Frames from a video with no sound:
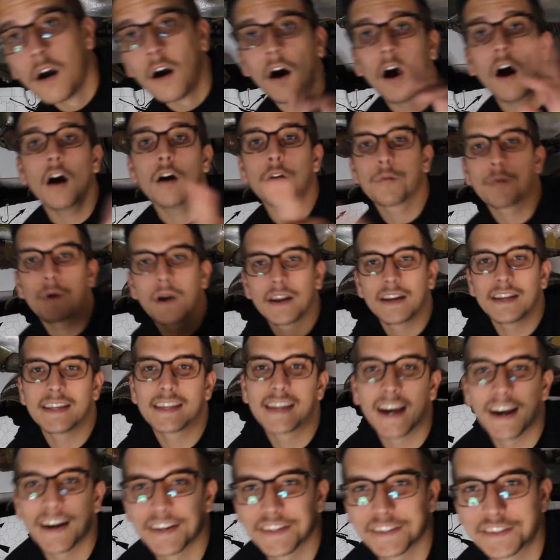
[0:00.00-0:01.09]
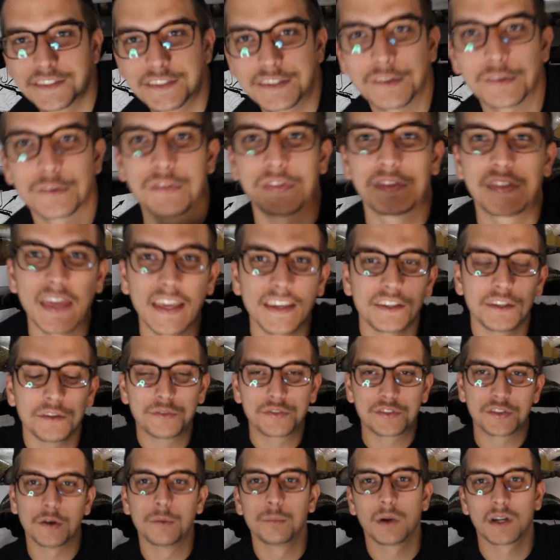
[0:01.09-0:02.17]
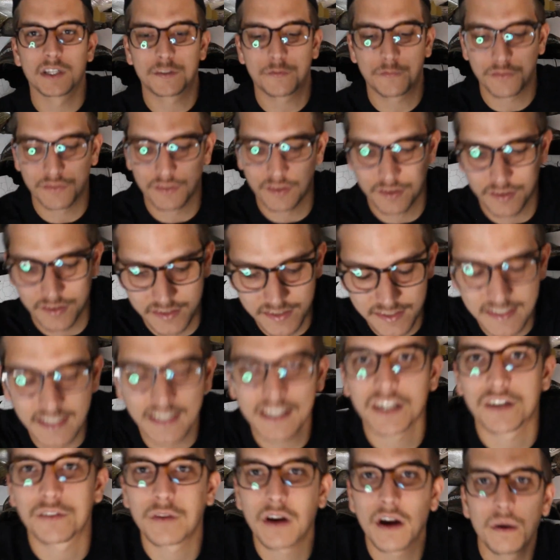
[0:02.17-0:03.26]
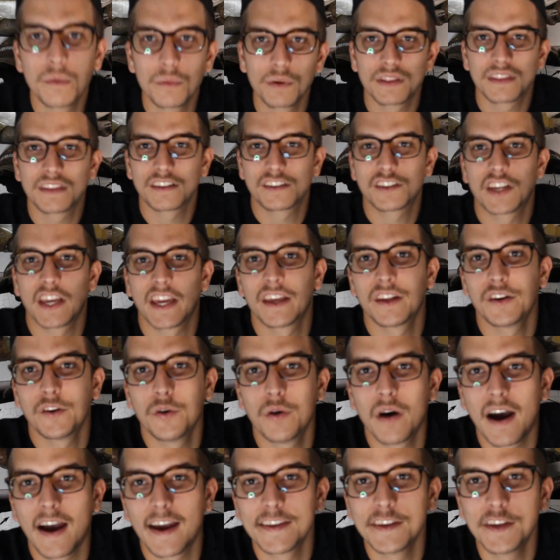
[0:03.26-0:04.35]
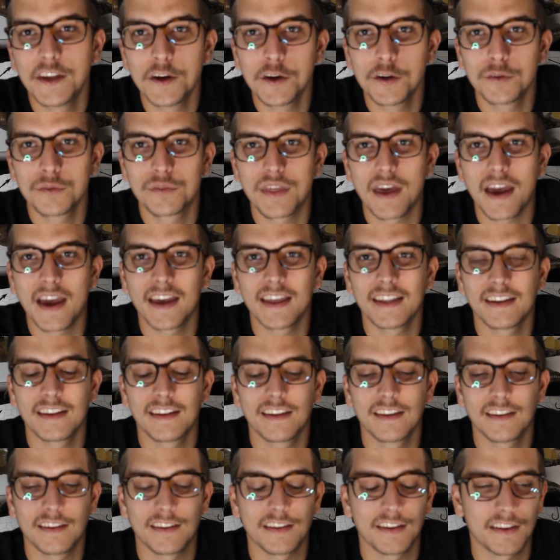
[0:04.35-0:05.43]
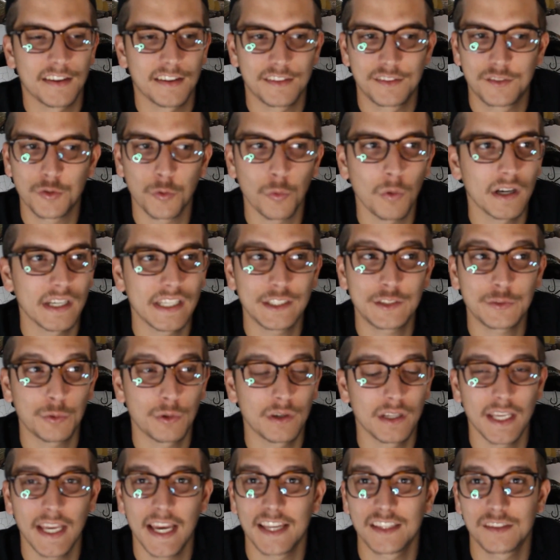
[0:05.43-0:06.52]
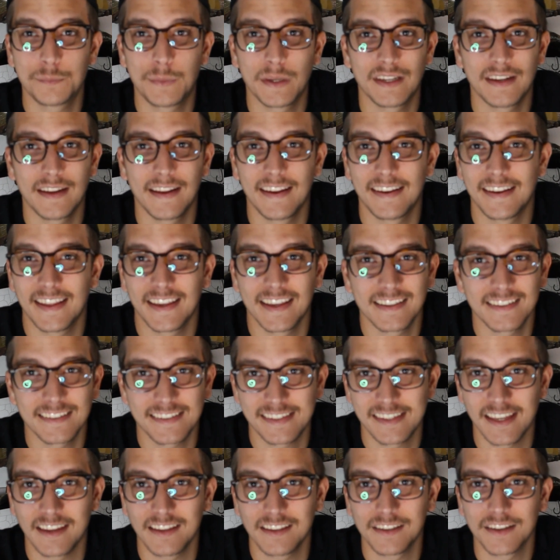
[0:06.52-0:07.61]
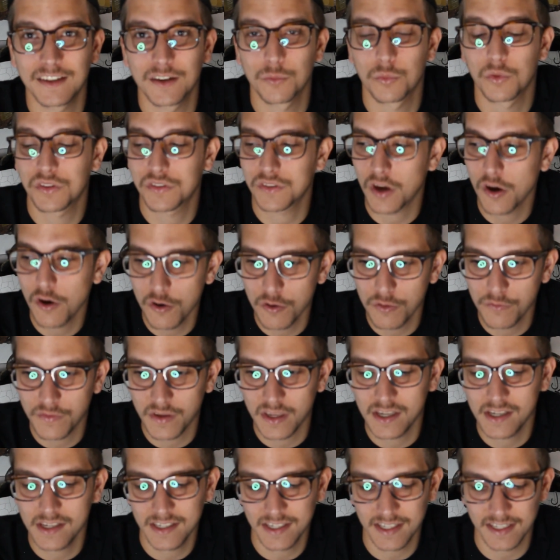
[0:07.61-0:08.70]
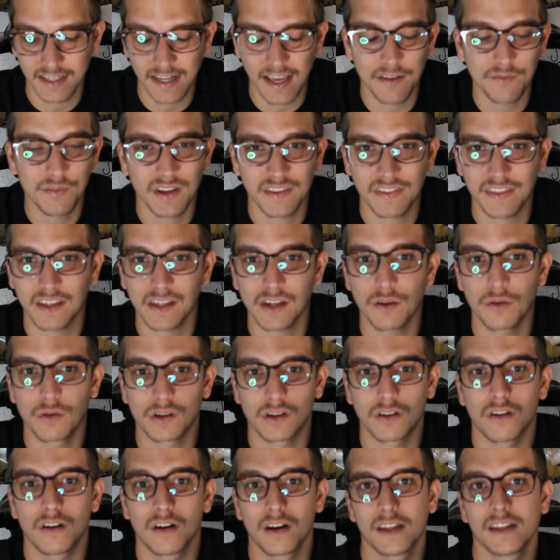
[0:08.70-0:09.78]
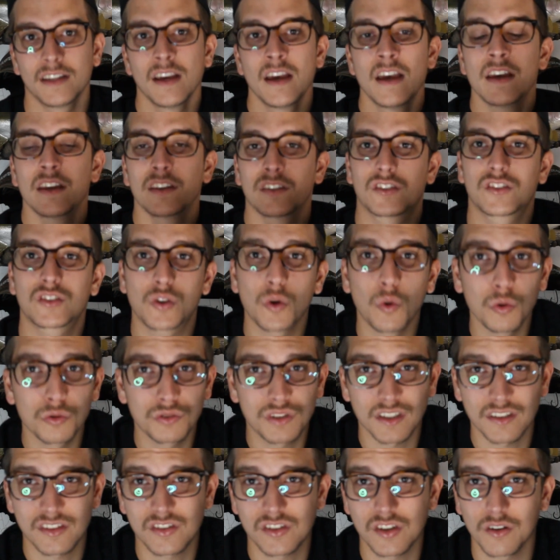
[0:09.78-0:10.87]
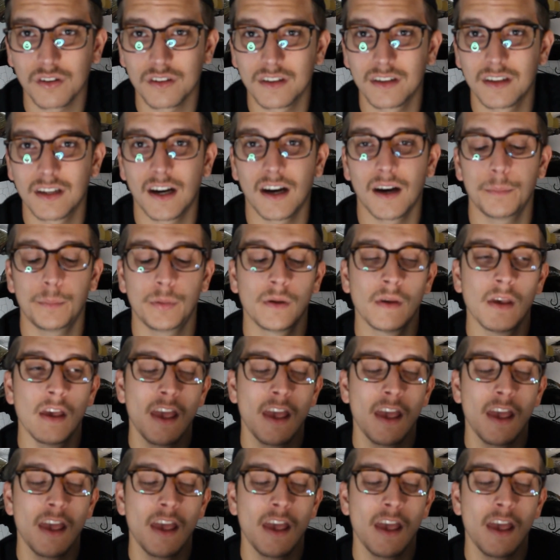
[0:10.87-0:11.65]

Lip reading: Alrighty guys, so thank you so much for sticking around with the channel. I know that 2020 has been an insane year with COVID and everything going on. School just started up.